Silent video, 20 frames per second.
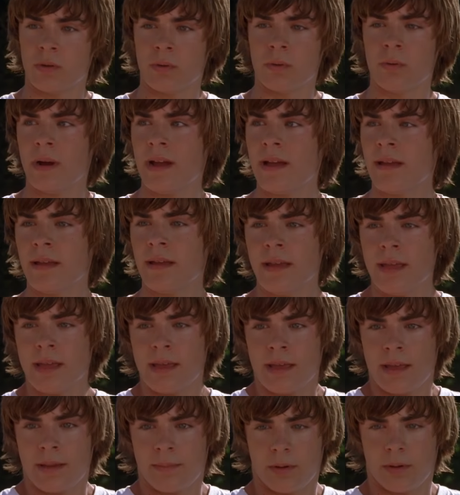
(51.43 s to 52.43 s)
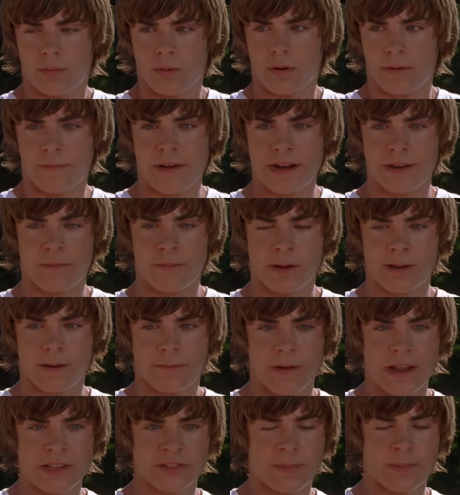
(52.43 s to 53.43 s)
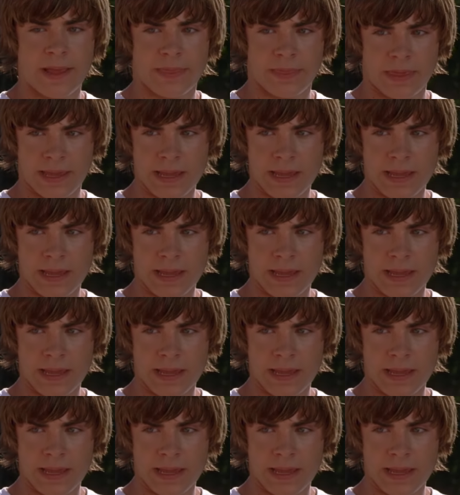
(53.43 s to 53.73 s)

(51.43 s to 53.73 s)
new, but we're afraid of what your friends might